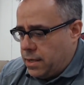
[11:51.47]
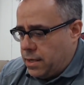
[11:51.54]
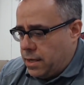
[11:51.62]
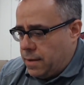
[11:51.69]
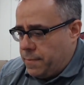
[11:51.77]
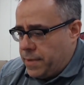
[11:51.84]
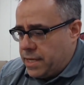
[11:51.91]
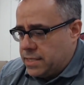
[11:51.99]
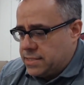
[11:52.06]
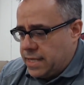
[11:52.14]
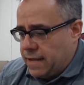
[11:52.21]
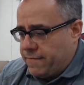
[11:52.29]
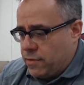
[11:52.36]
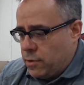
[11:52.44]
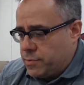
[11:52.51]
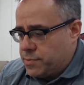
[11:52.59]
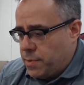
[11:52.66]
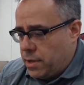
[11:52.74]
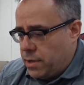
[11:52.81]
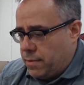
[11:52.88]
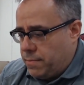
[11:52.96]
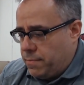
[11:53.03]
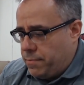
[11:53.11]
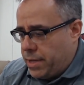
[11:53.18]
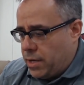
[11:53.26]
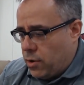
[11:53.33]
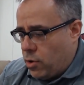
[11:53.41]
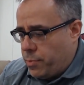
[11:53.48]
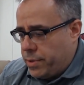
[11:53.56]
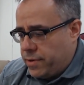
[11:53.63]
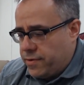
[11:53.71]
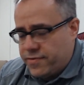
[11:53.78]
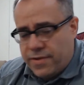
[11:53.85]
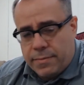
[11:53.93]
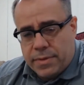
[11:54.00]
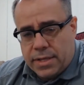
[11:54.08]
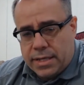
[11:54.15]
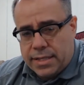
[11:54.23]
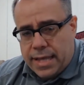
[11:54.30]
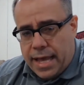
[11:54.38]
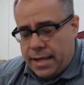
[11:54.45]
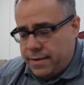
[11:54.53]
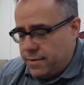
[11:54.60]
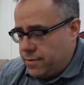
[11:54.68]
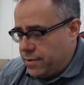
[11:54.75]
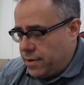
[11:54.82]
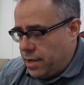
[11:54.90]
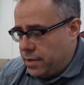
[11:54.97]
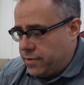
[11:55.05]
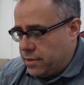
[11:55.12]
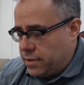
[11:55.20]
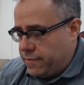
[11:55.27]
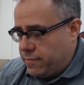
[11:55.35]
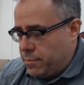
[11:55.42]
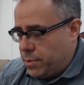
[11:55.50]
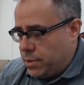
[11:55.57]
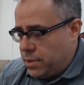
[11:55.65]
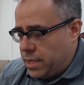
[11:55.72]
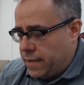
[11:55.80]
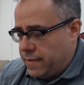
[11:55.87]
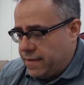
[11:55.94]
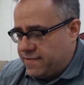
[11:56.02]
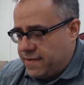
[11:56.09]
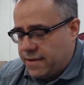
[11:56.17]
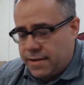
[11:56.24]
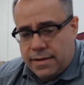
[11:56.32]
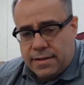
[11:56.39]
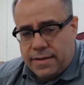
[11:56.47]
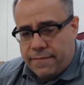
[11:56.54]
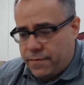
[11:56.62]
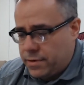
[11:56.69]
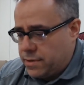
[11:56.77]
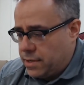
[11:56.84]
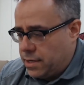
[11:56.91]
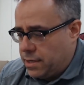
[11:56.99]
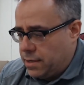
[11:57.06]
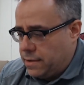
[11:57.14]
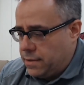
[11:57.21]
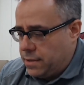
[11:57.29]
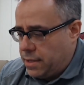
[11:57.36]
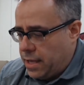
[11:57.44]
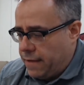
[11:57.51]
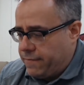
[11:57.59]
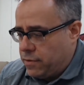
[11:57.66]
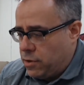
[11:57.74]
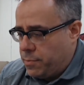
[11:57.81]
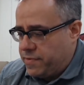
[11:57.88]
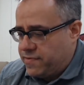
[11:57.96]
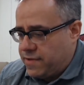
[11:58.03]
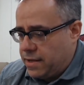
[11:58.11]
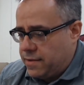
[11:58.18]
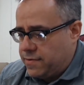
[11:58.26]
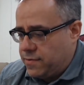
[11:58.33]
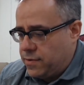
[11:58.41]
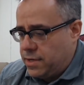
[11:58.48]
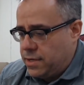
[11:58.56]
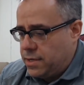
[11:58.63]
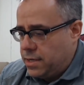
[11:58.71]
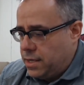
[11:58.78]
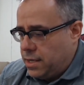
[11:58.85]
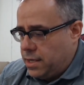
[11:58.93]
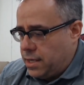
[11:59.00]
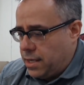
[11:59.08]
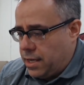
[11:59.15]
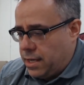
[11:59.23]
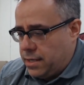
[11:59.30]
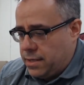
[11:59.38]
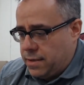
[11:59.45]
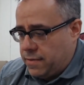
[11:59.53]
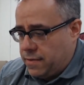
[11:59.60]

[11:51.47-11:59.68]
because the envelope's been opened or something like that, undeliverable, and they stick it in a different envelope and send it to you. And the